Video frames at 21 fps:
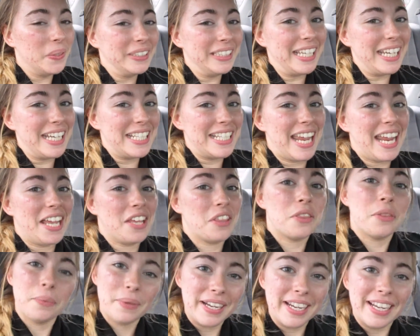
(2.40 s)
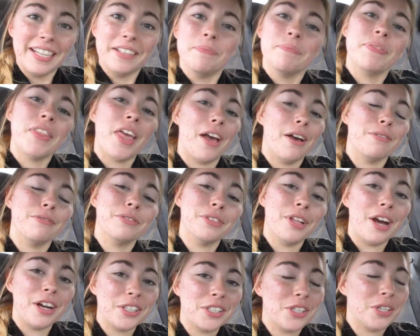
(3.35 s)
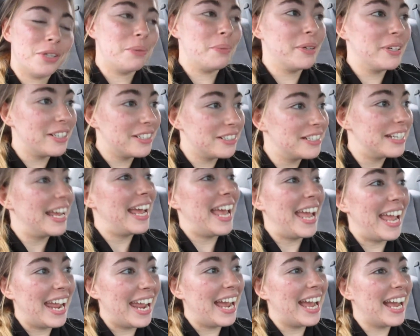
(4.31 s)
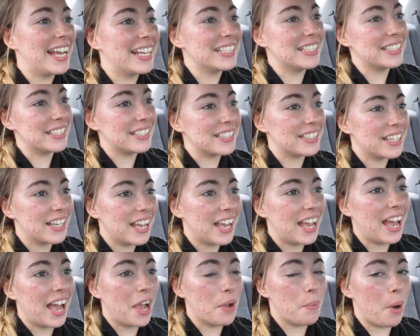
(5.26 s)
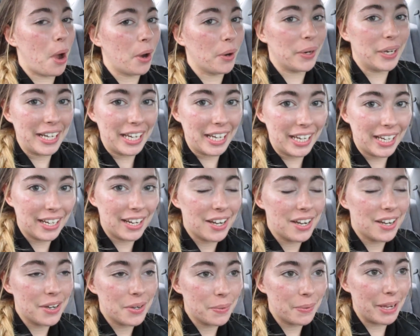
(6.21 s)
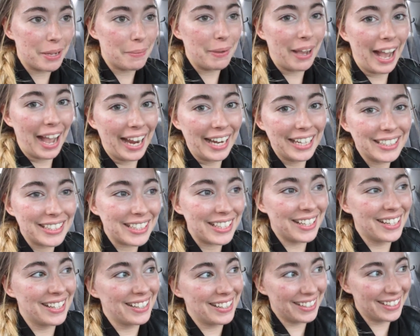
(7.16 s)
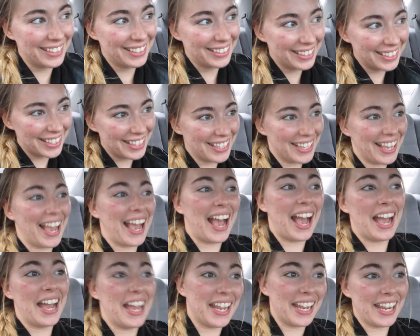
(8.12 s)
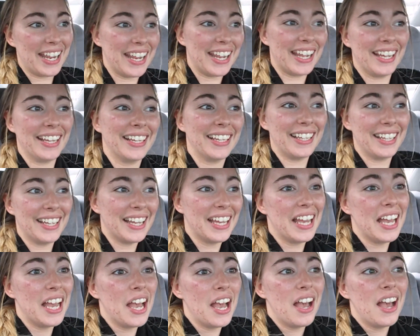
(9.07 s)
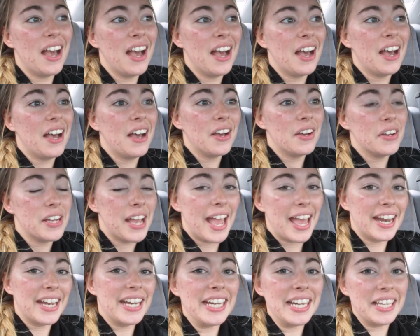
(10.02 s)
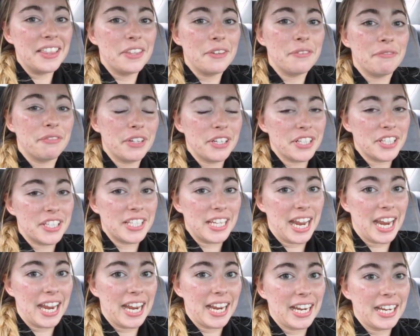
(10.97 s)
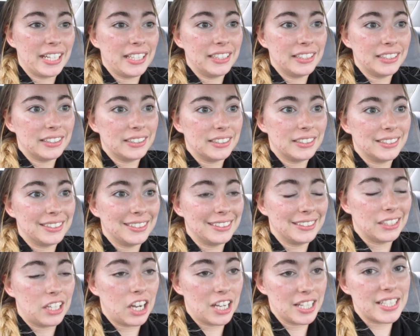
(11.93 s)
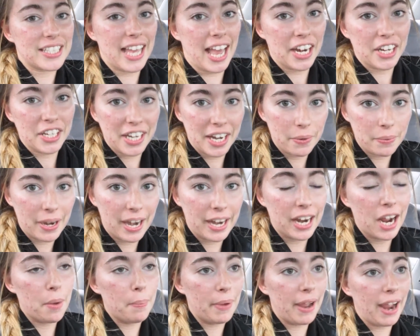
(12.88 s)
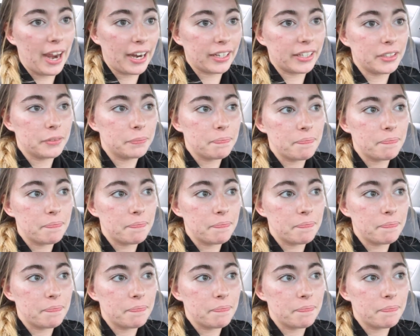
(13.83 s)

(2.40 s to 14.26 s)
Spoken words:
only day 3 of Vlogtober, and I'm already way behind. I edited the first day on Saturday when I got back,